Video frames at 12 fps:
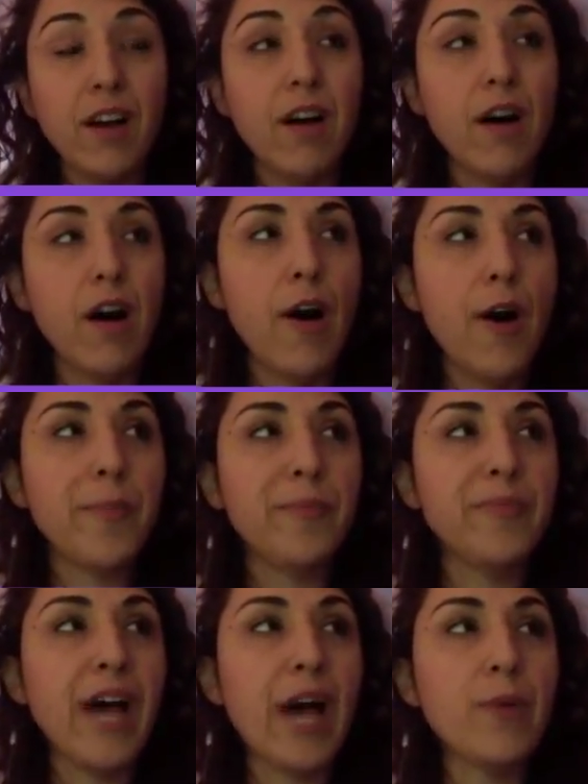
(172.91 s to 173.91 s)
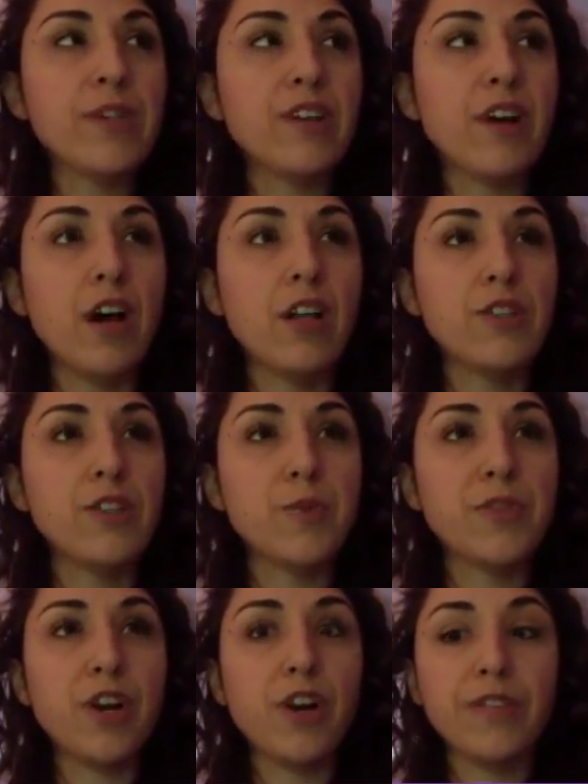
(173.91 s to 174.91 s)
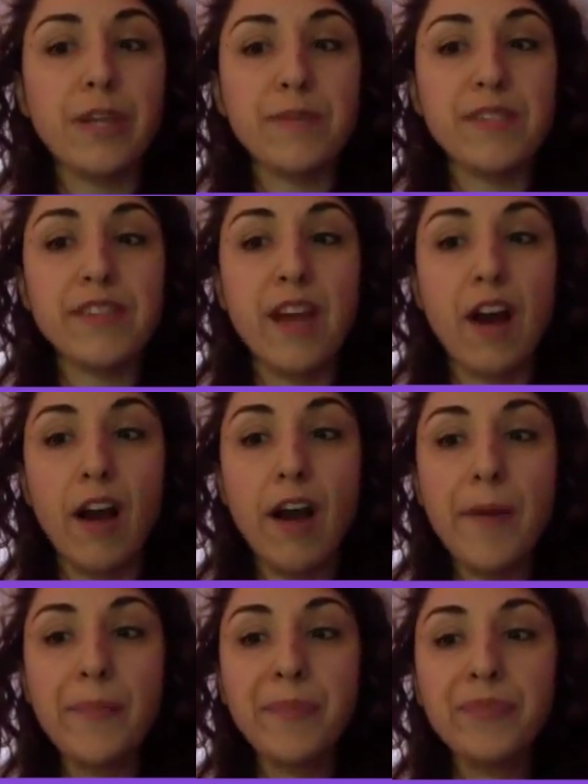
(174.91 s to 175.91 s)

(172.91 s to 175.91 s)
I went to college with a girl named Sarah.